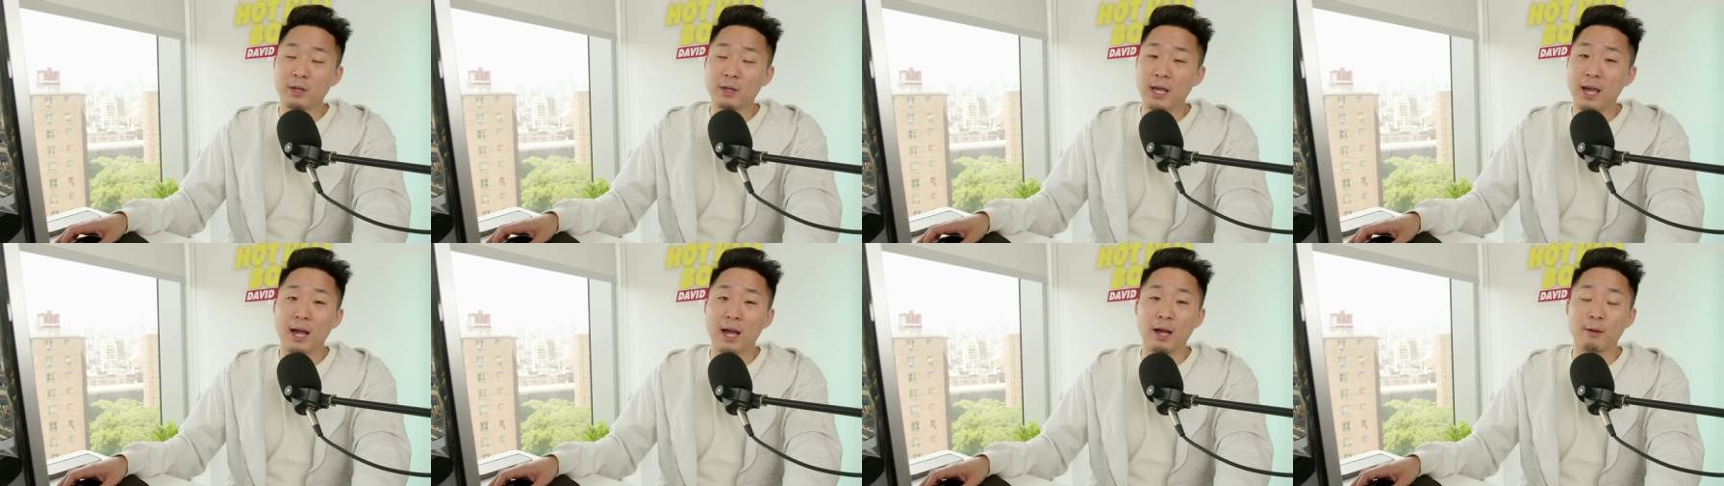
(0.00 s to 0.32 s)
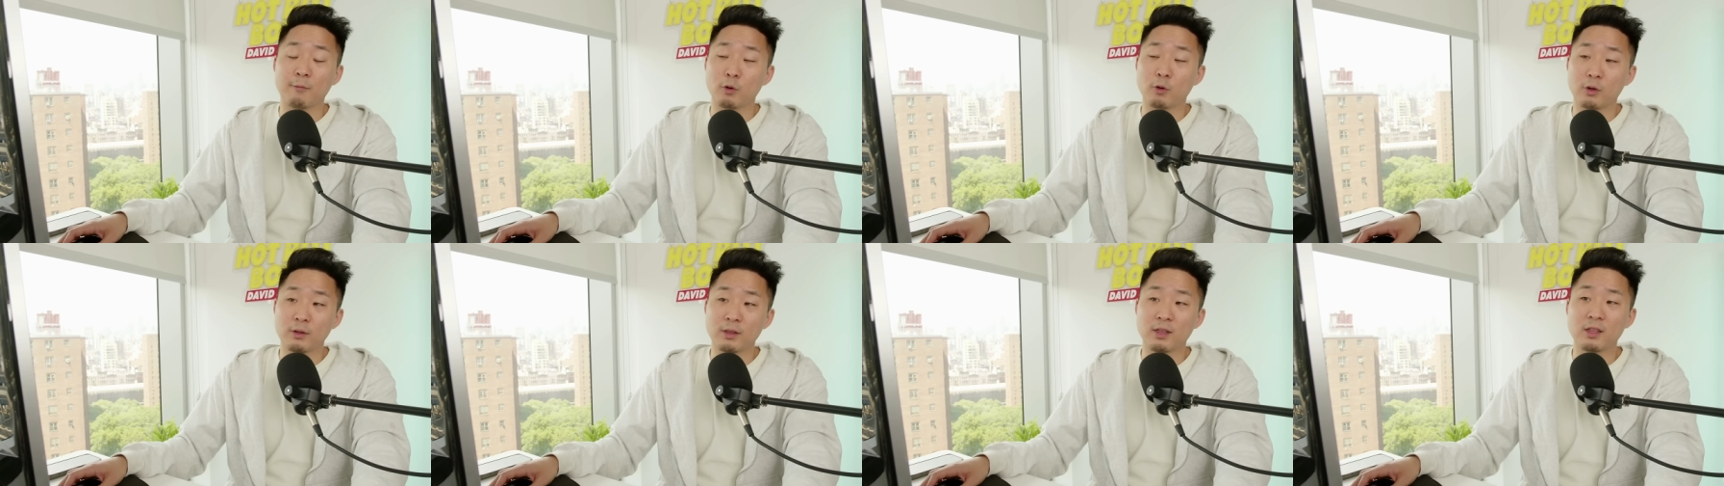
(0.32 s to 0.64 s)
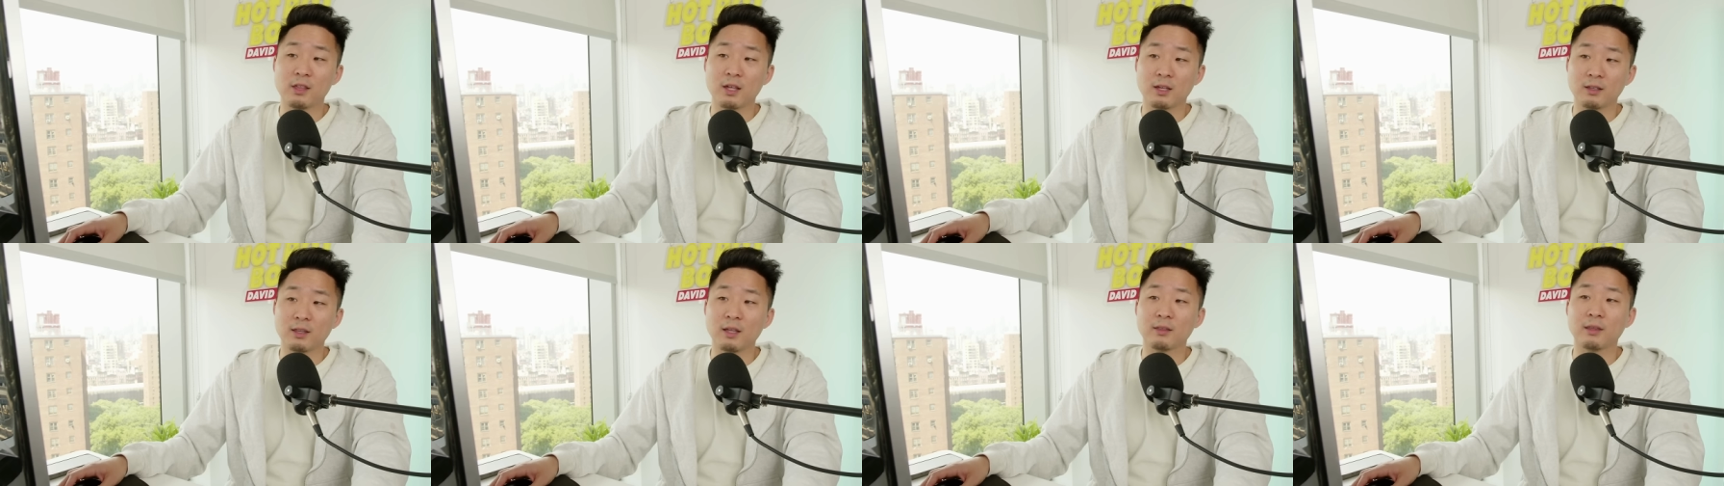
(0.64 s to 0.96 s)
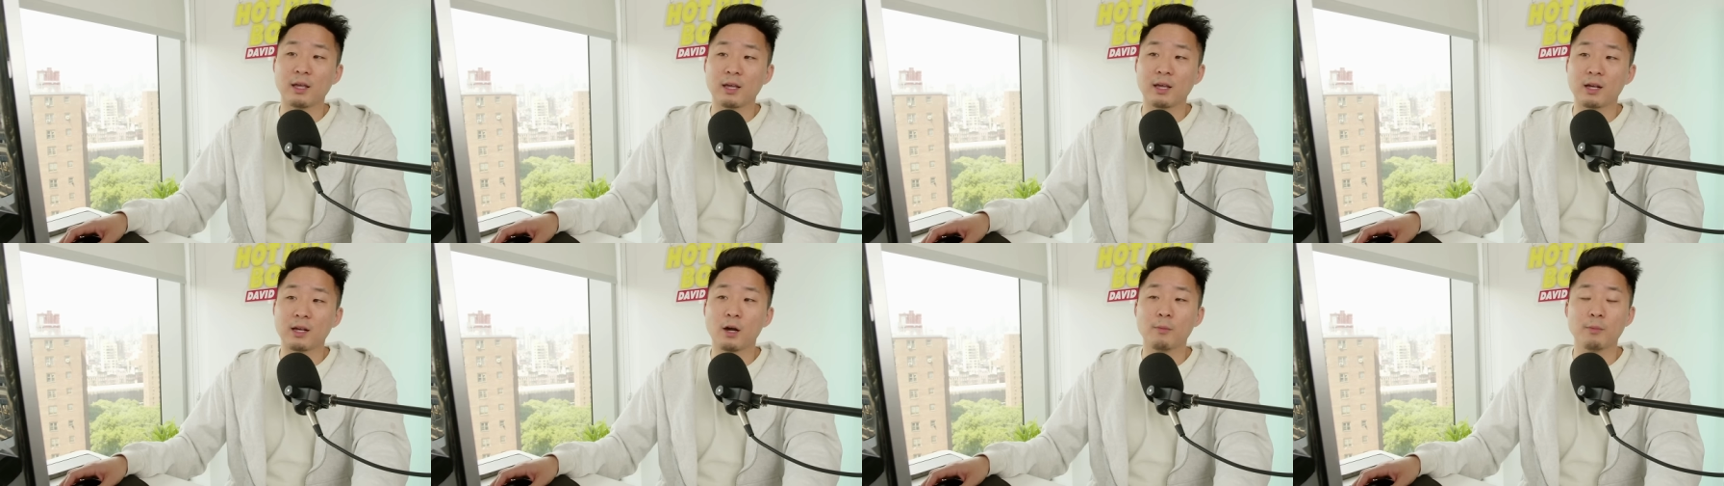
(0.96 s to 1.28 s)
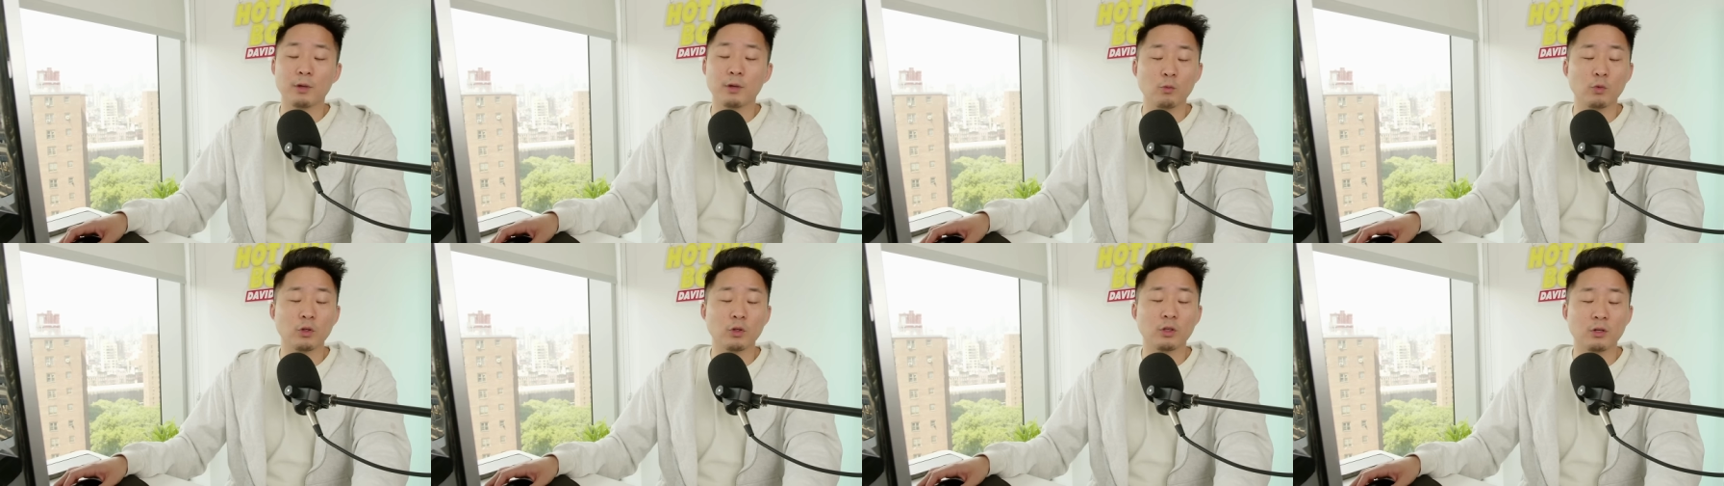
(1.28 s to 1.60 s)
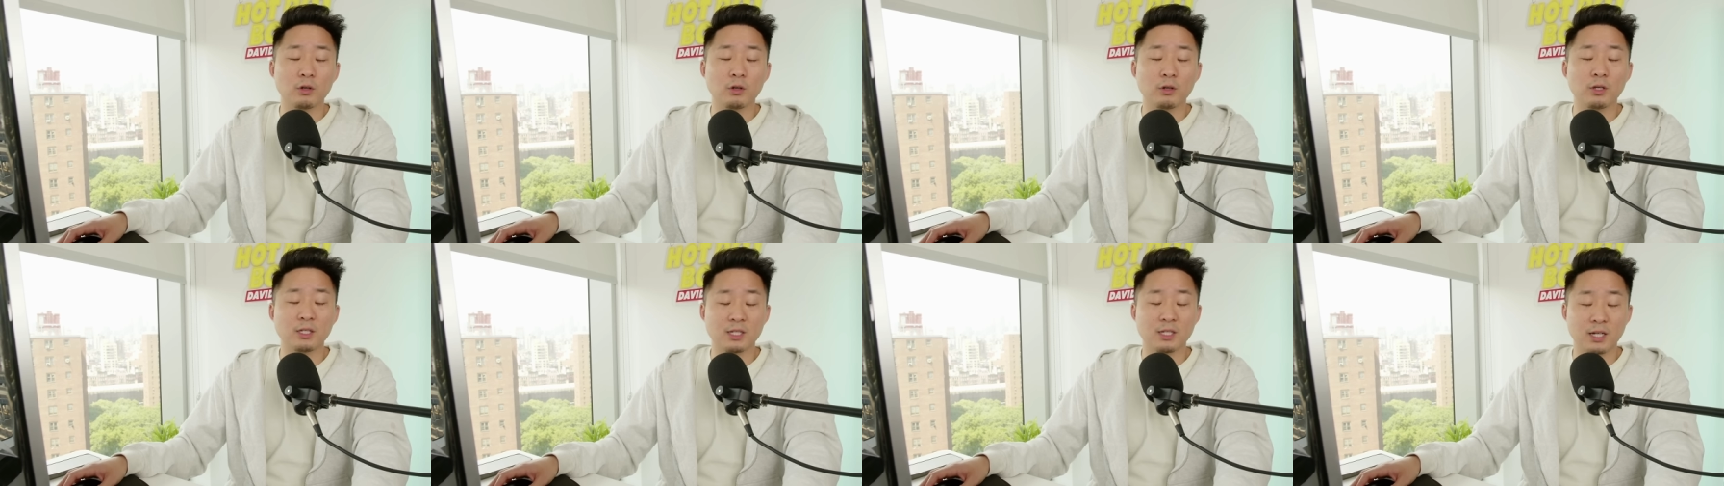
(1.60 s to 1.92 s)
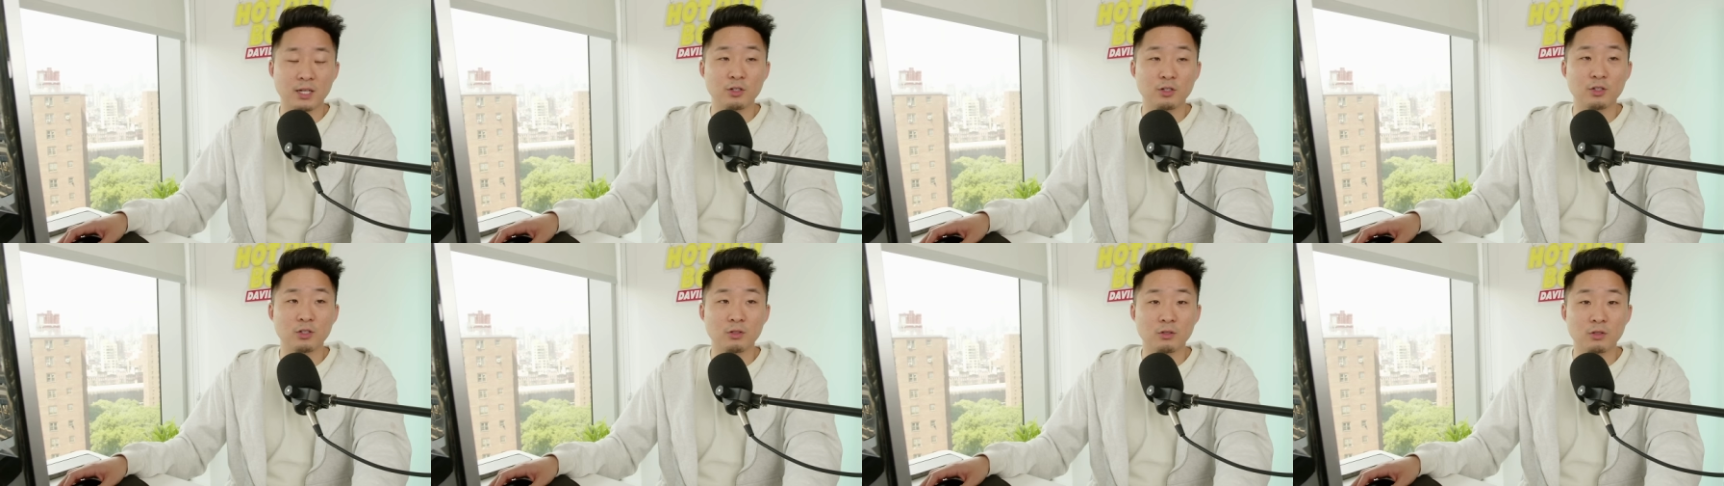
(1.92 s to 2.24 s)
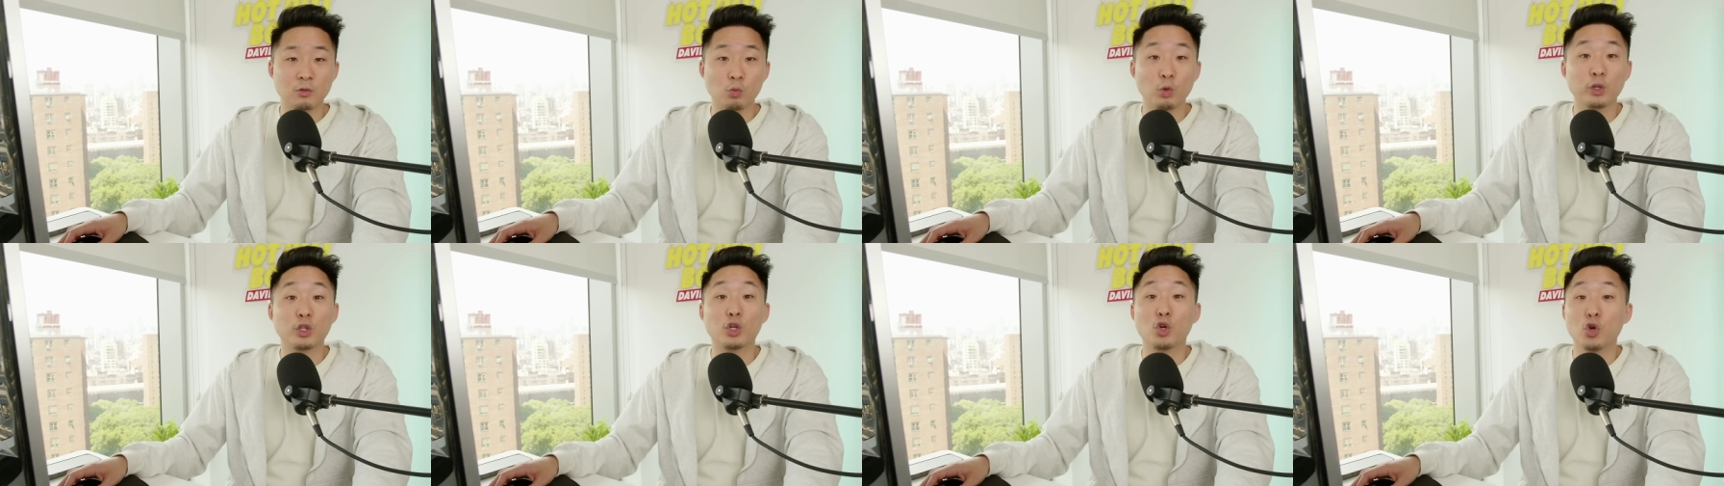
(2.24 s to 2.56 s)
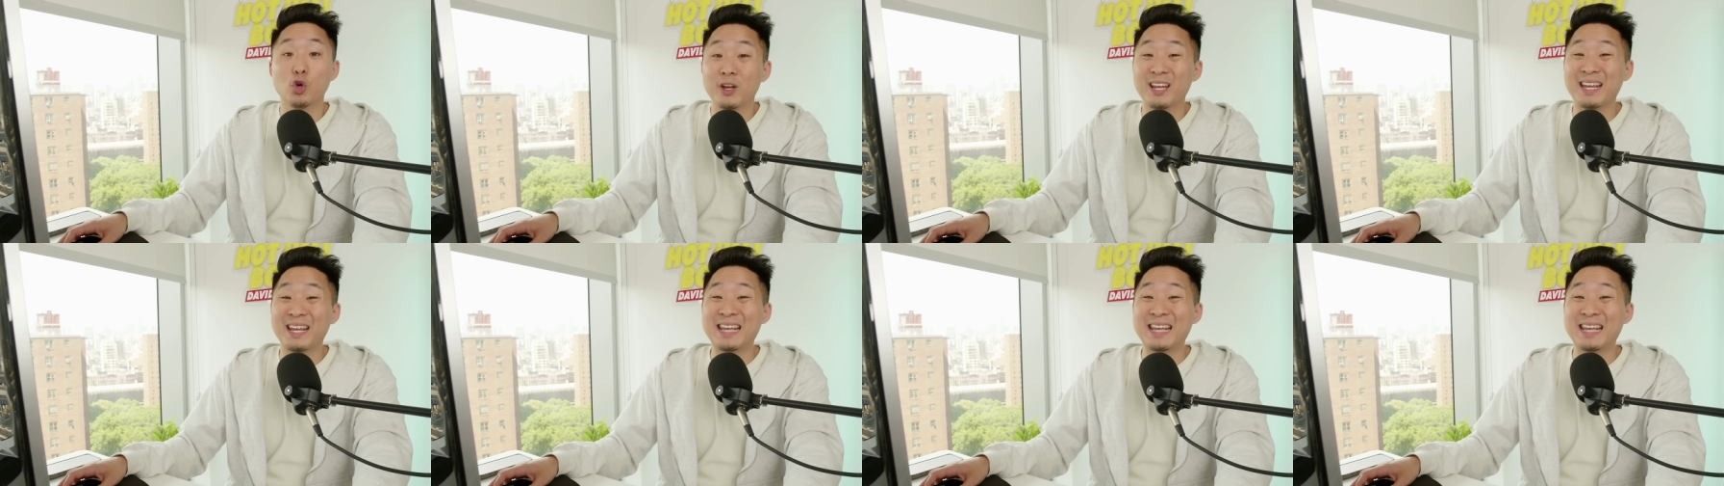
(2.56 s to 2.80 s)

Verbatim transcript: yeah, I would think that they come in with good intentions, with good